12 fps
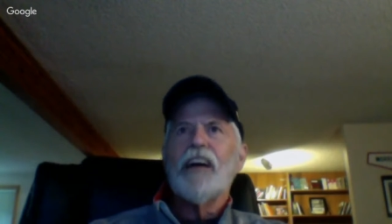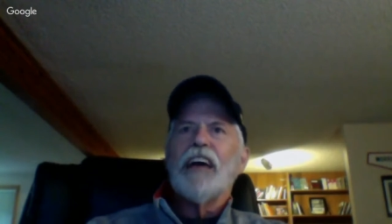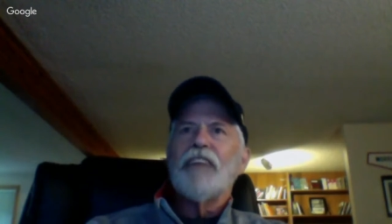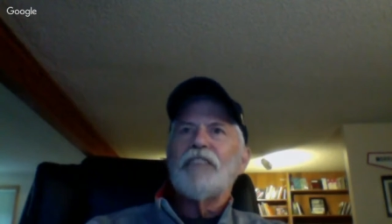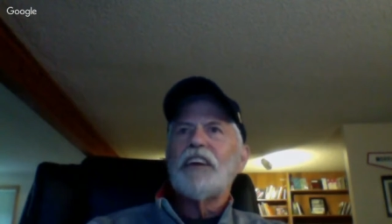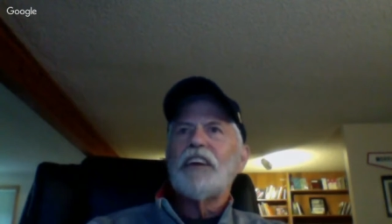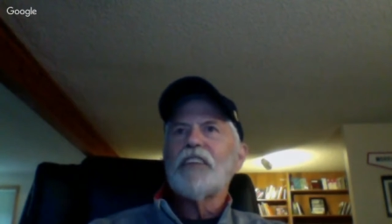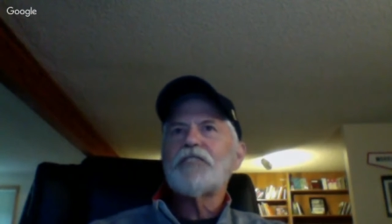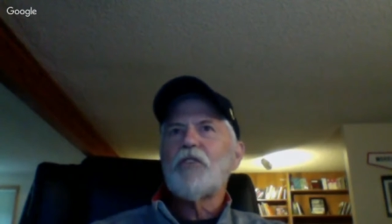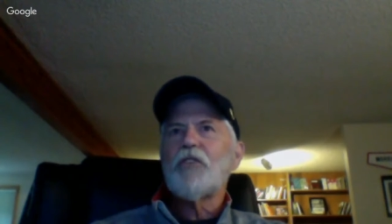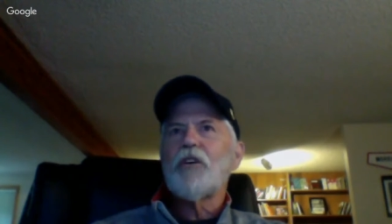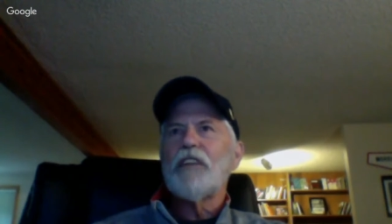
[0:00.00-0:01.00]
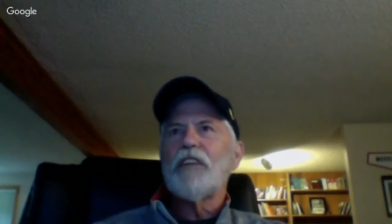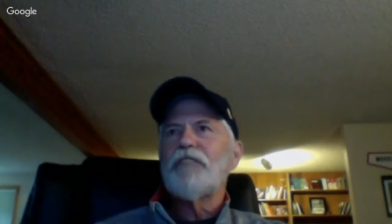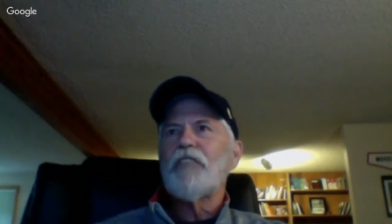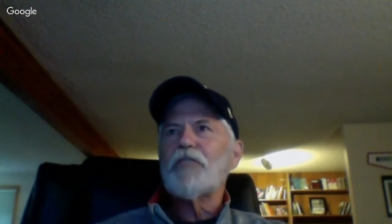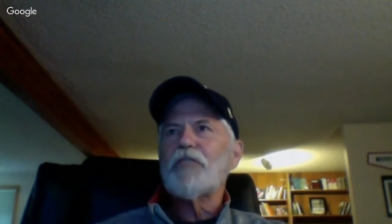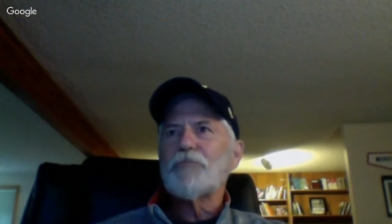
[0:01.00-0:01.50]
If you tell a story in
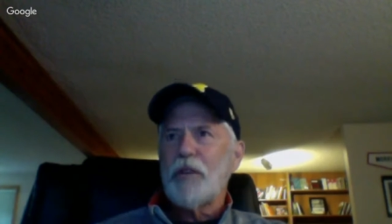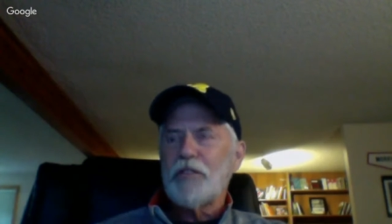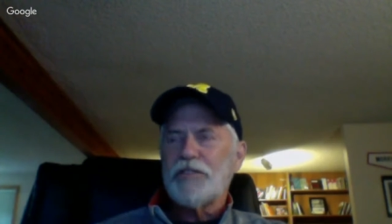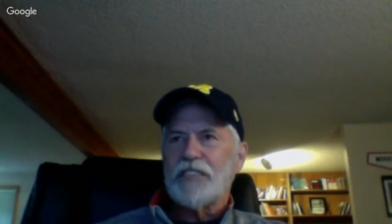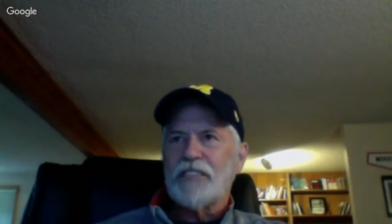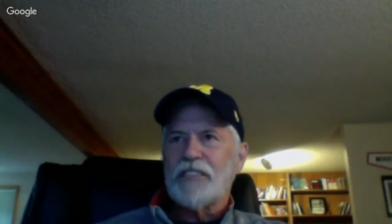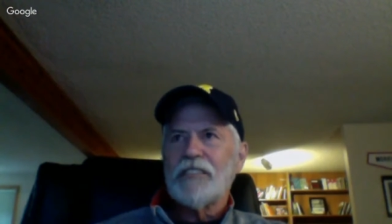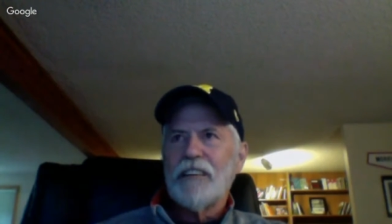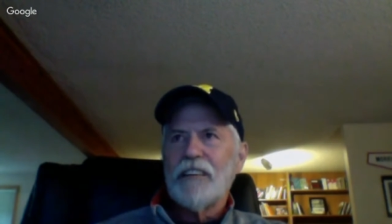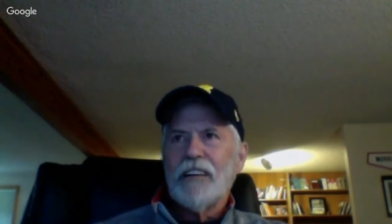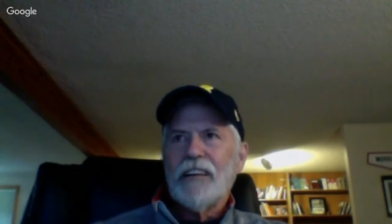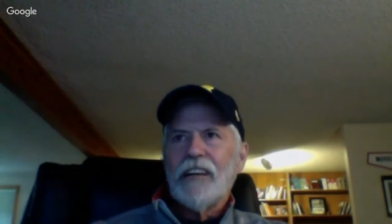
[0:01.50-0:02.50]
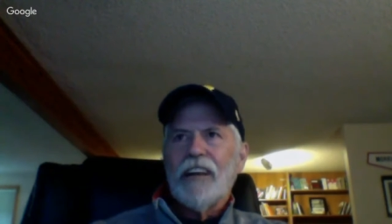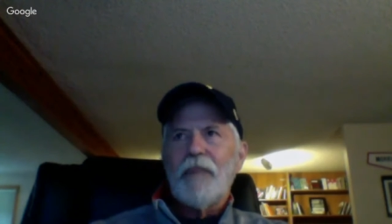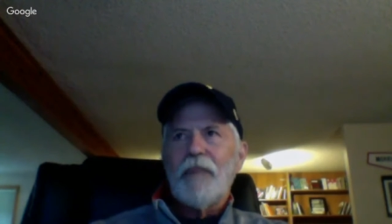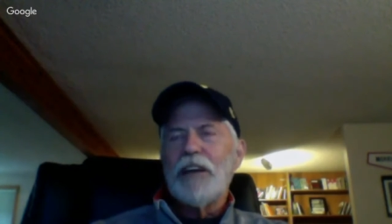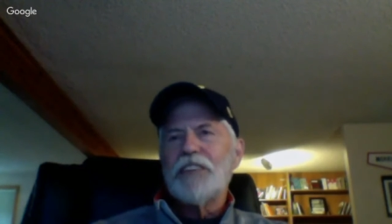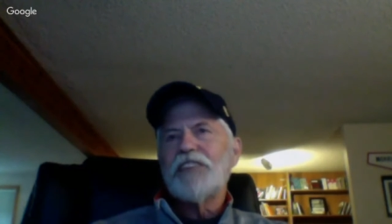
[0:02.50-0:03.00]
first person,
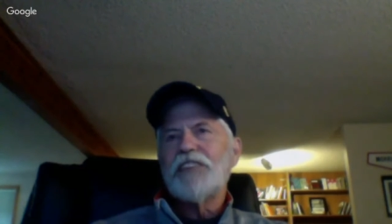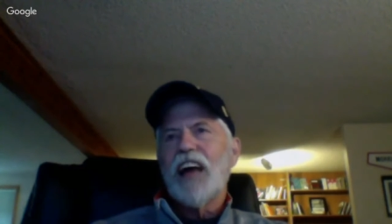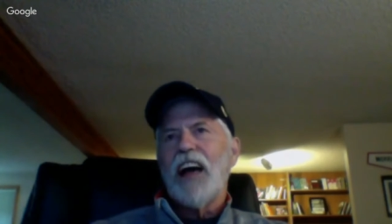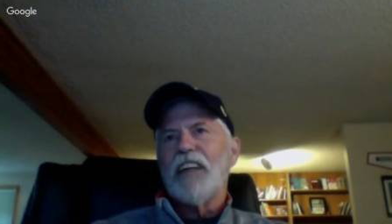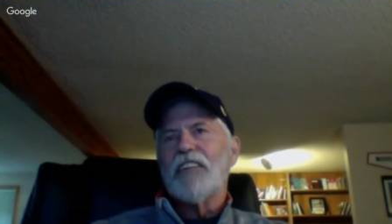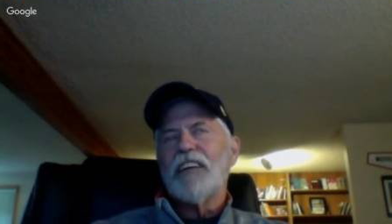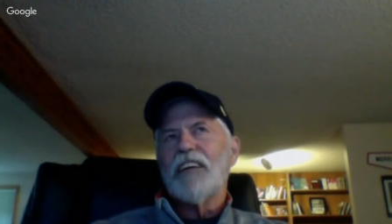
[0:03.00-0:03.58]
it means that